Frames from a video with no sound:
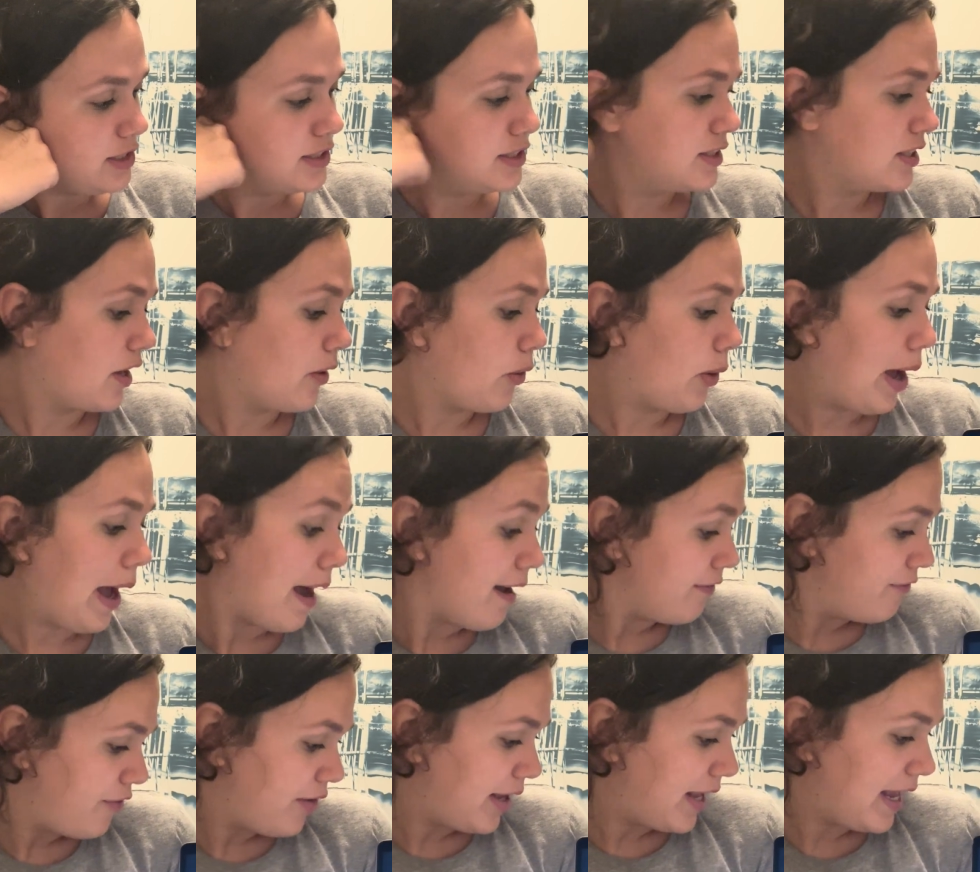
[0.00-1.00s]
So
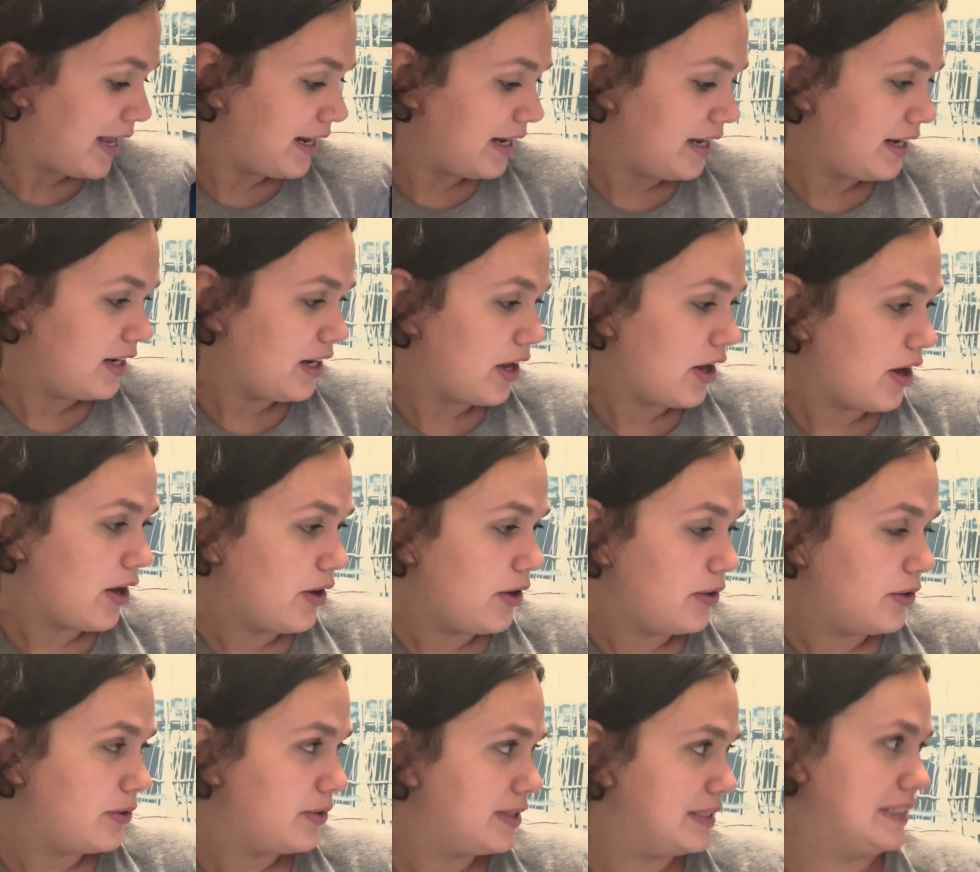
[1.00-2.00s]
advocating
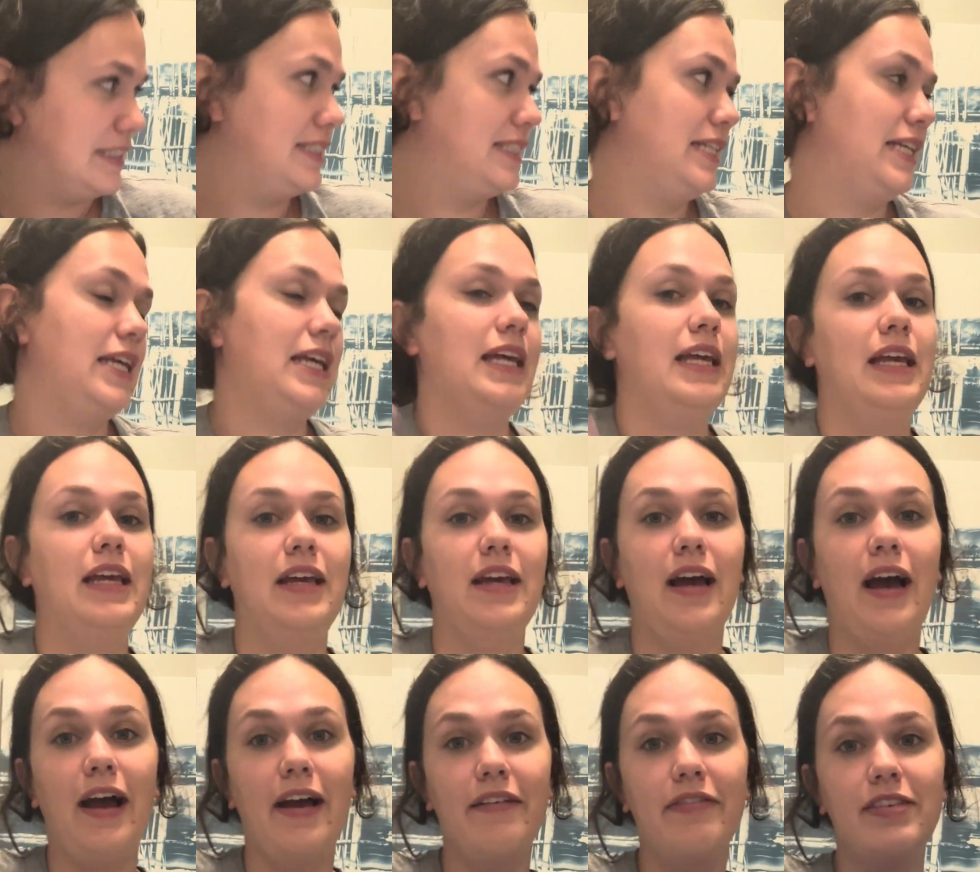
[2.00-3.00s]
OT,
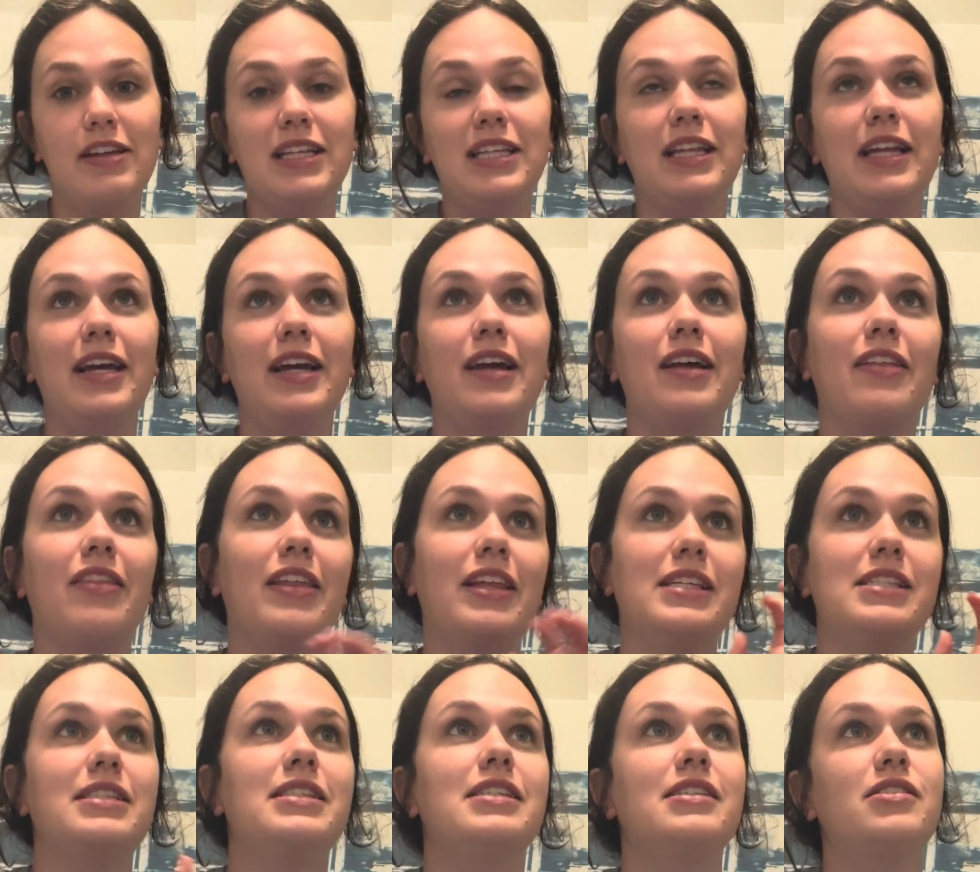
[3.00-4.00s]
I feel like
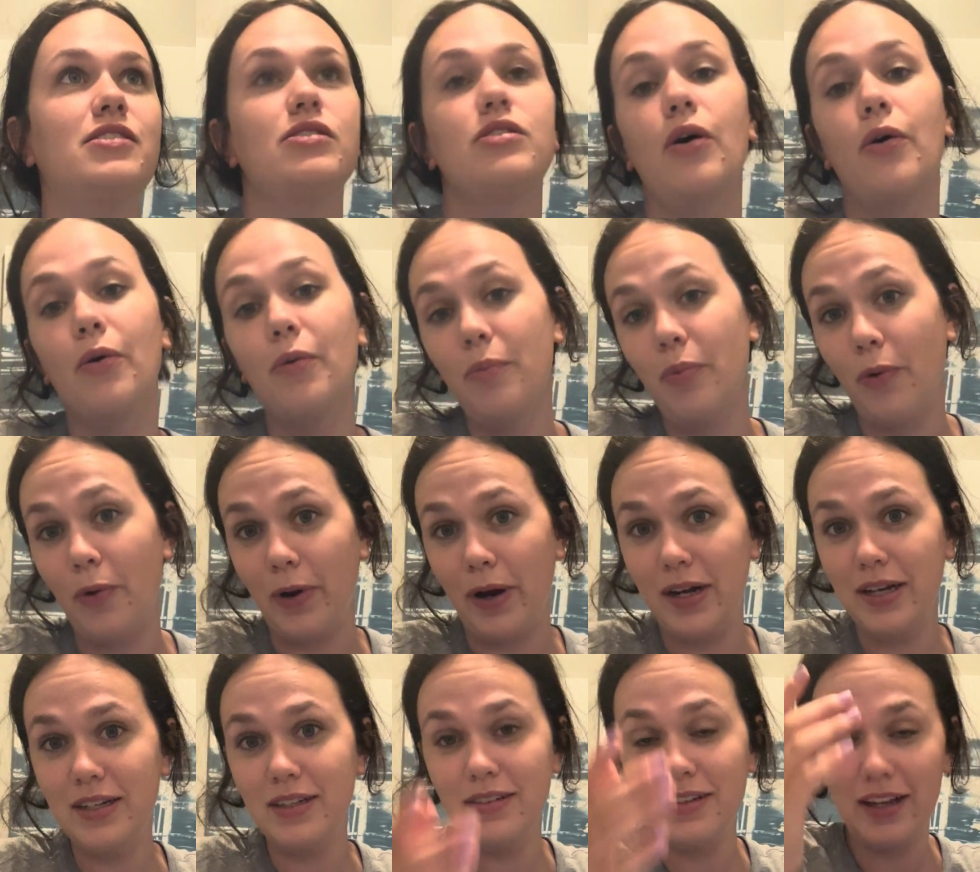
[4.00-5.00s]
this is so
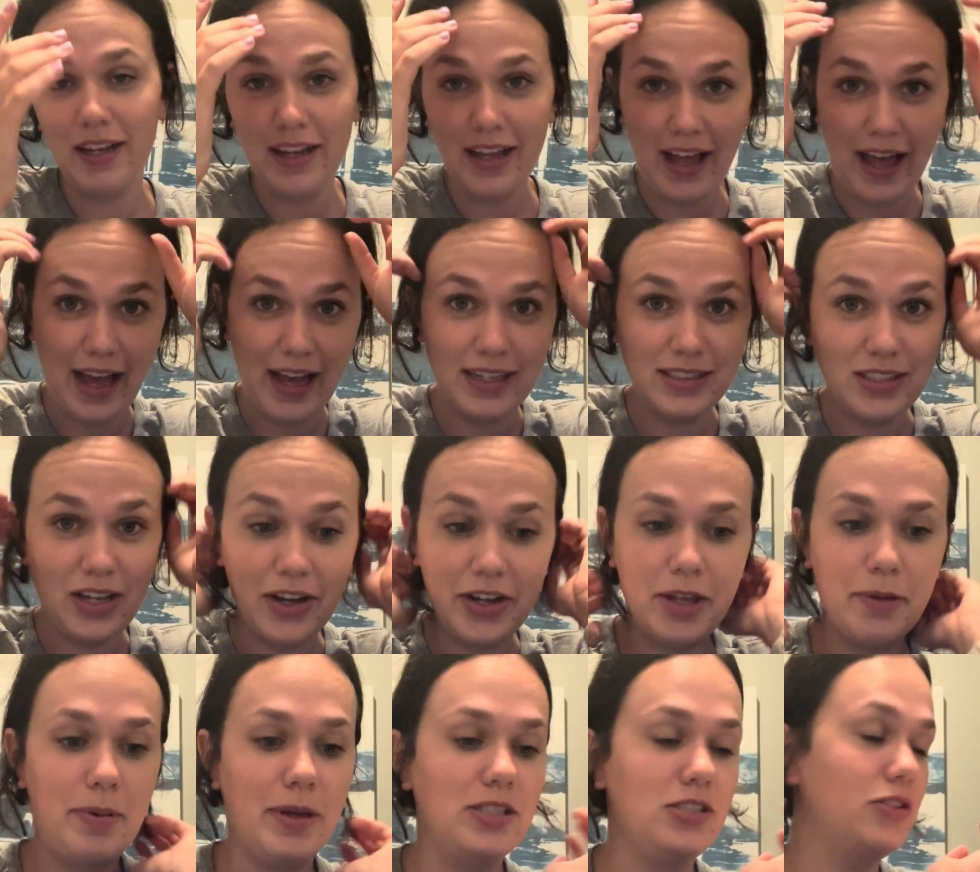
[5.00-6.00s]
important as
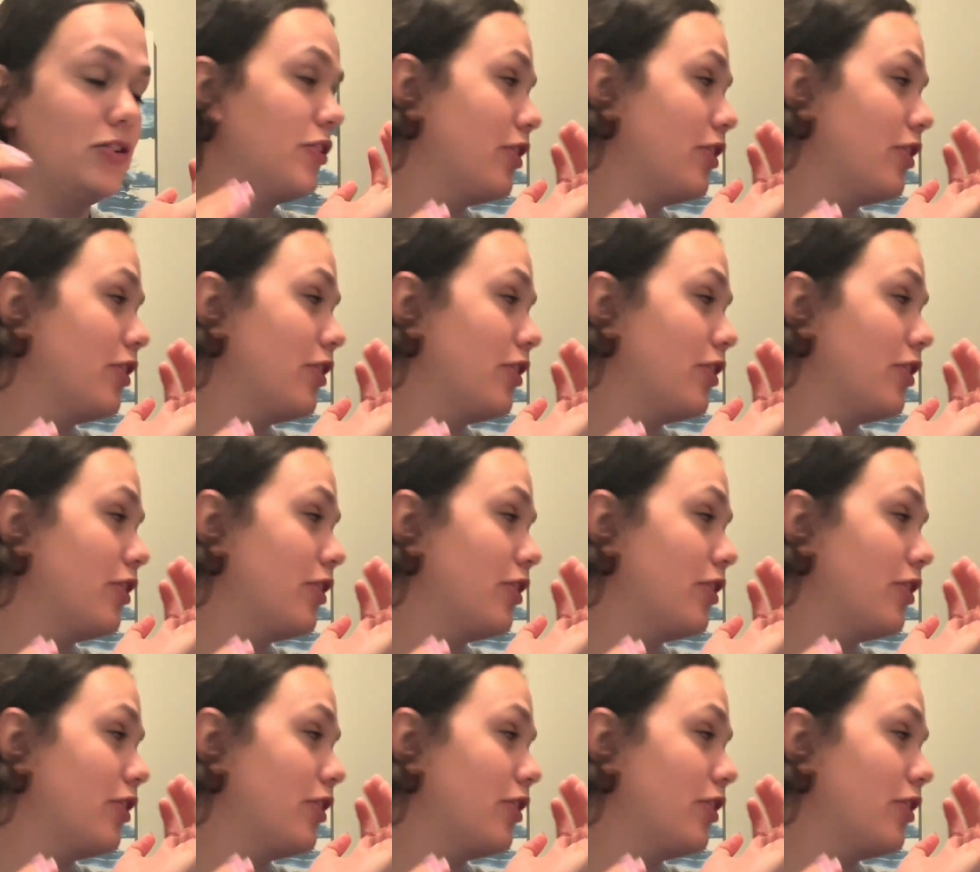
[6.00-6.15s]
occupational